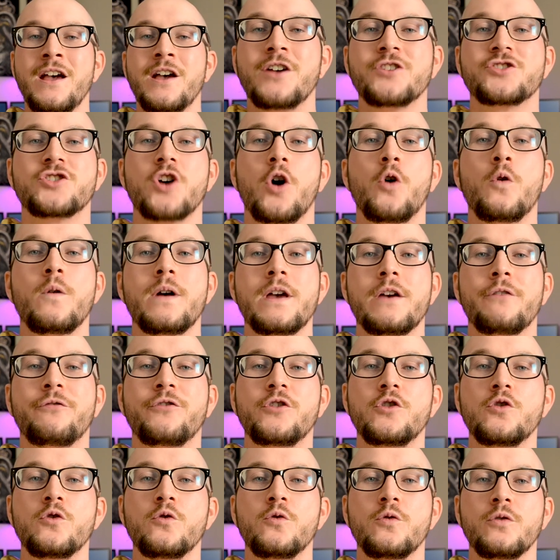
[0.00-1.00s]
So if
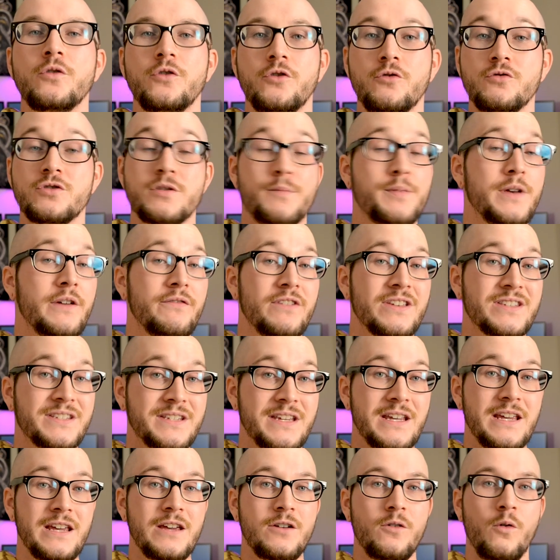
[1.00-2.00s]
you use a
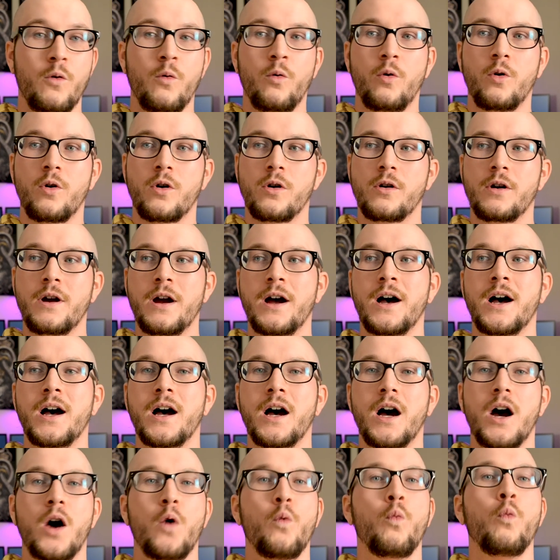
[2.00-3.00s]
PVC or
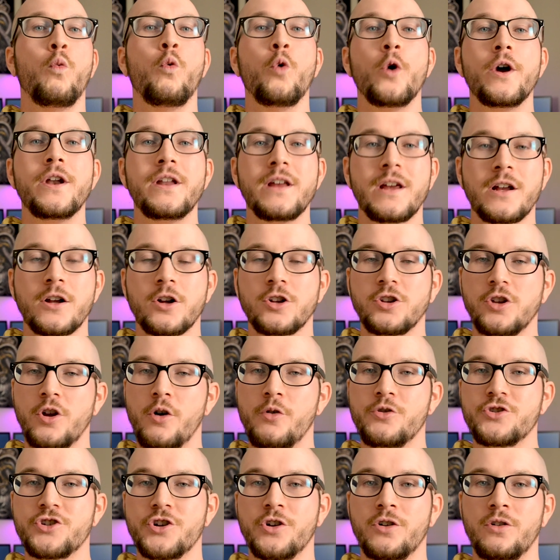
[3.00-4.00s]
a wood
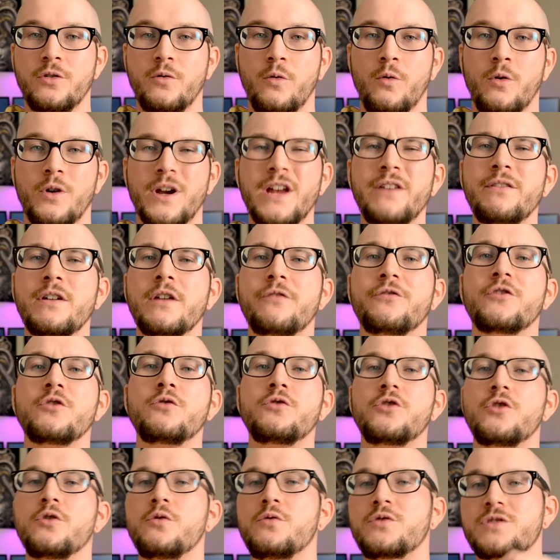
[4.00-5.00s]
enclosure, or even if you
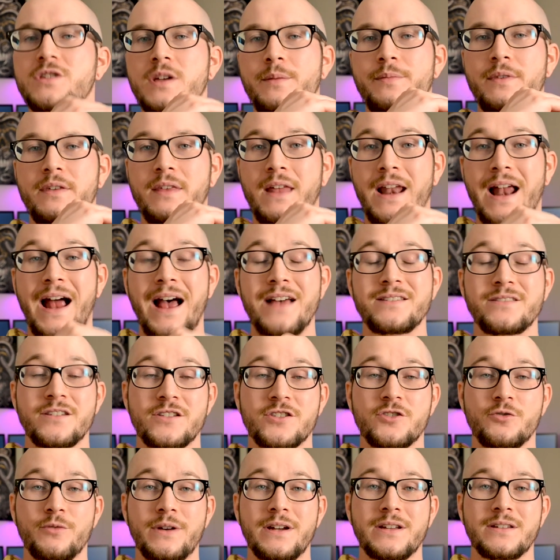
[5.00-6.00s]
use something that has a
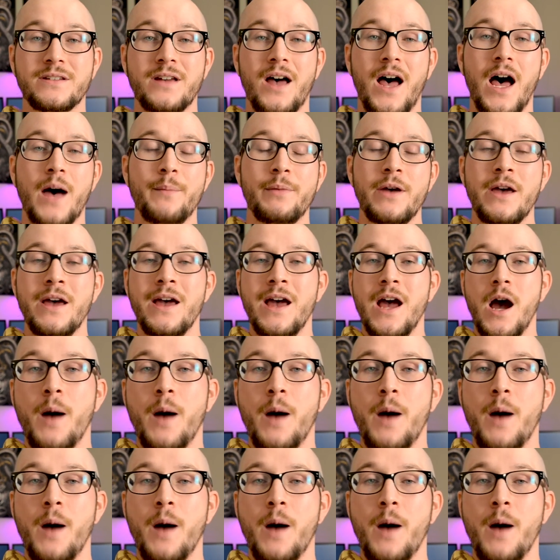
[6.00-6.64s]
screen top,